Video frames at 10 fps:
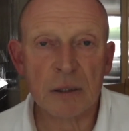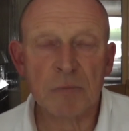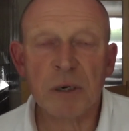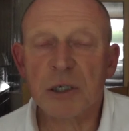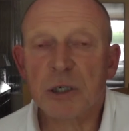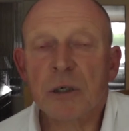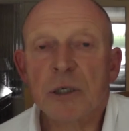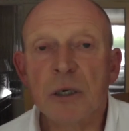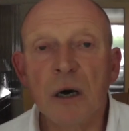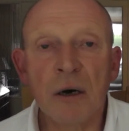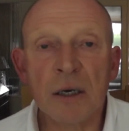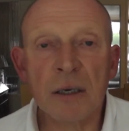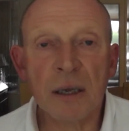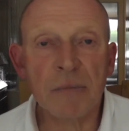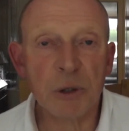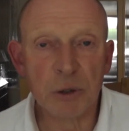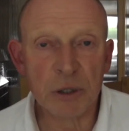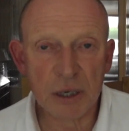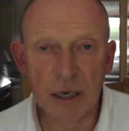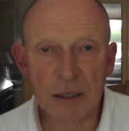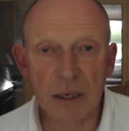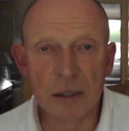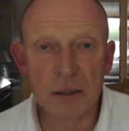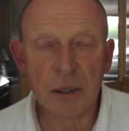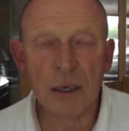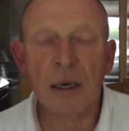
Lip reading: specialist guided imagery techniques,